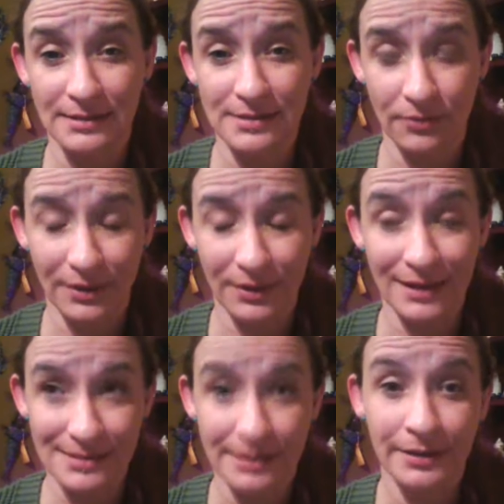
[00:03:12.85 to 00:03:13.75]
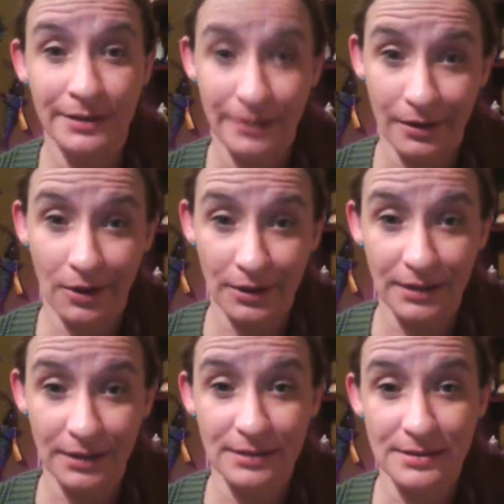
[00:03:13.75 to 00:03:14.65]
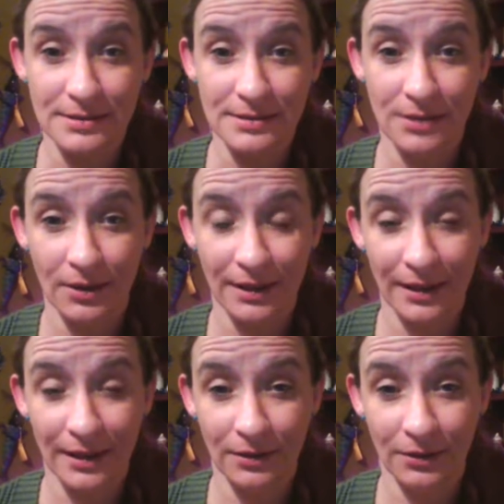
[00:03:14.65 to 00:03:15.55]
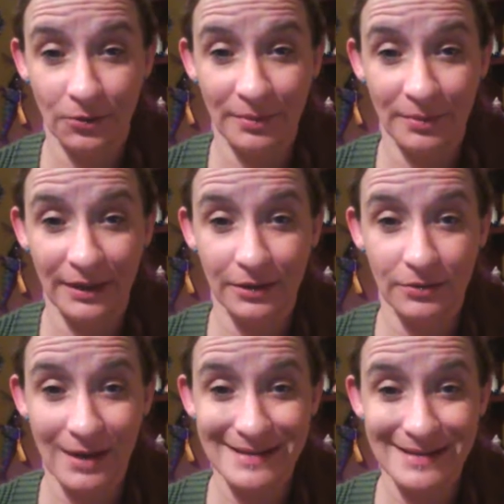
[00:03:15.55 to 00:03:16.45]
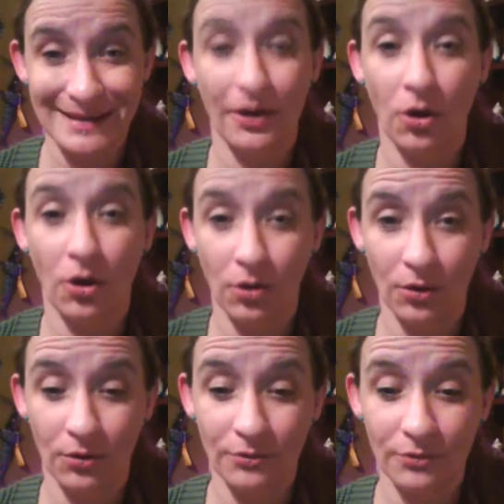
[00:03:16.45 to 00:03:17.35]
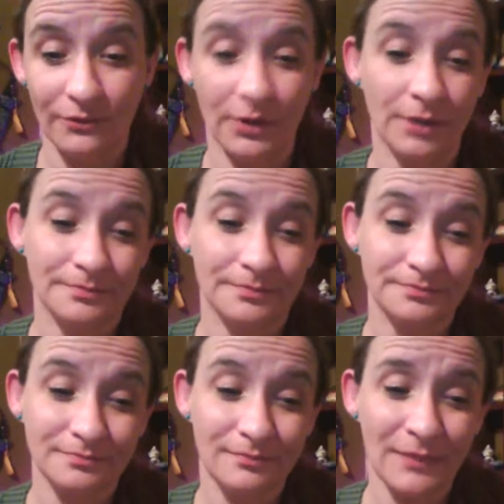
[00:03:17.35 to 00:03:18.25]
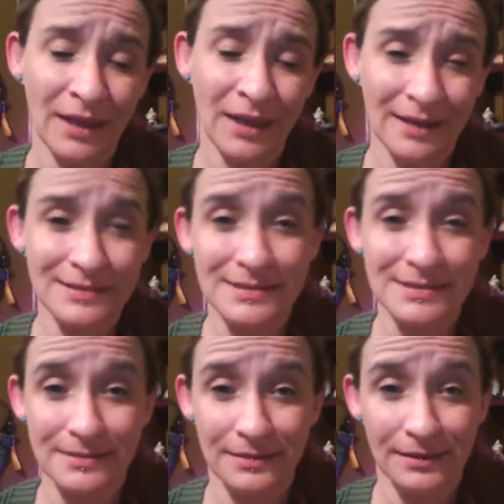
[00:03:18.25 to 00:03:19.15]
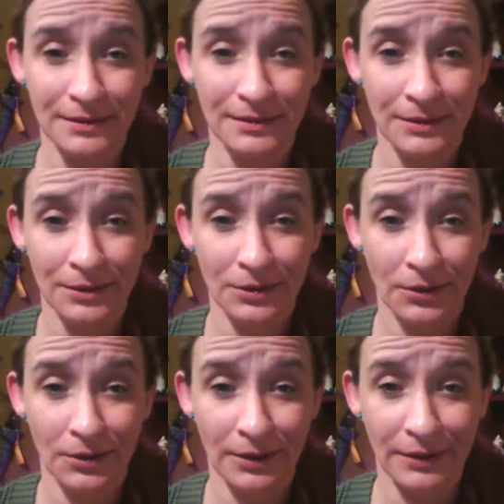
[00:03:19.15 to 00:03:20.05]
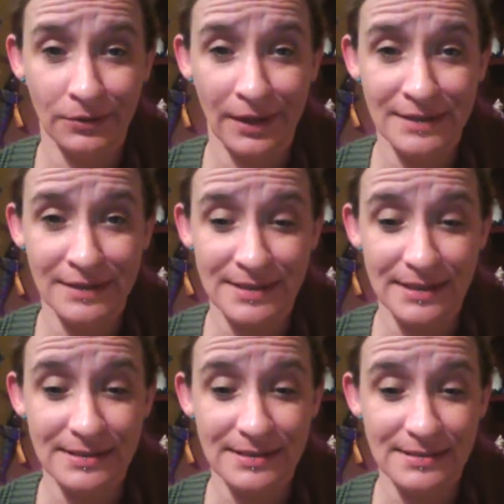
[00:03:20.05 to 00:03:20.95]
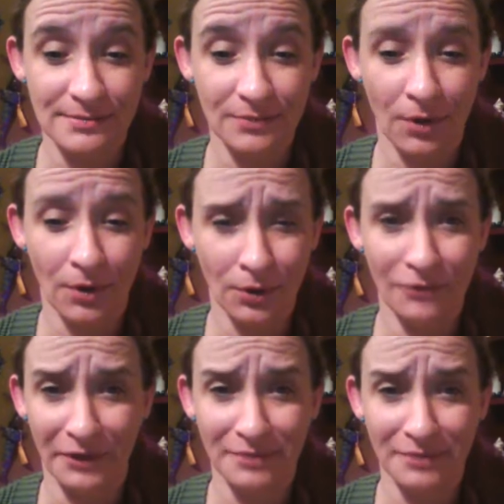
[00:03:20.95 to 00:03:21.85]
So things are going to start getting a little bit crazy all over, hence the current crises all over.